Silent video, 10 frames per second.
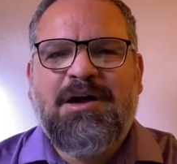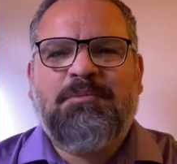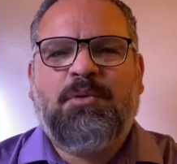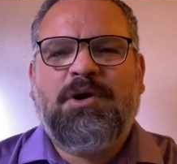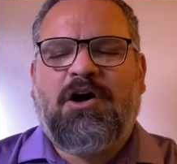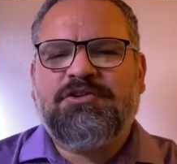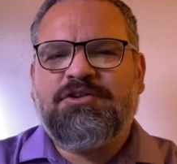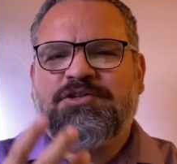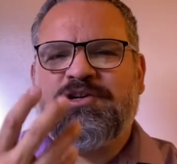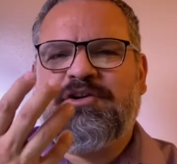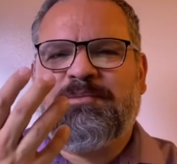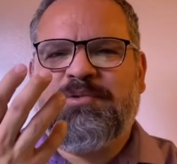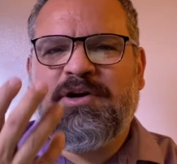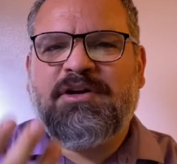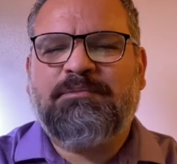but we also still on
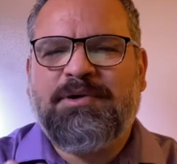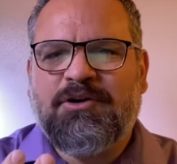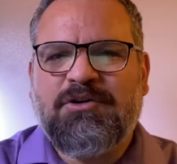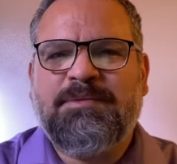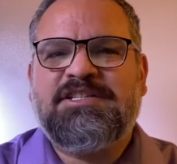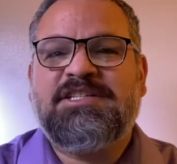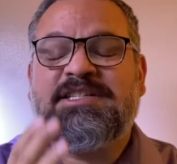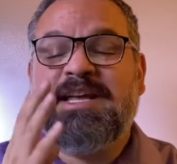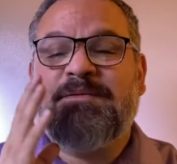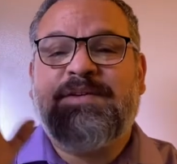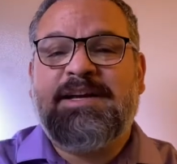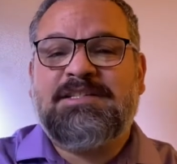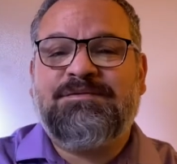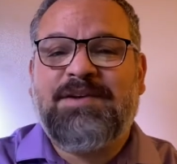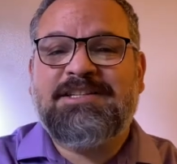a pilgrimage to see Him face
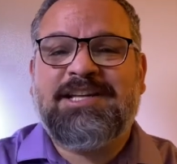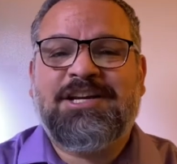to face,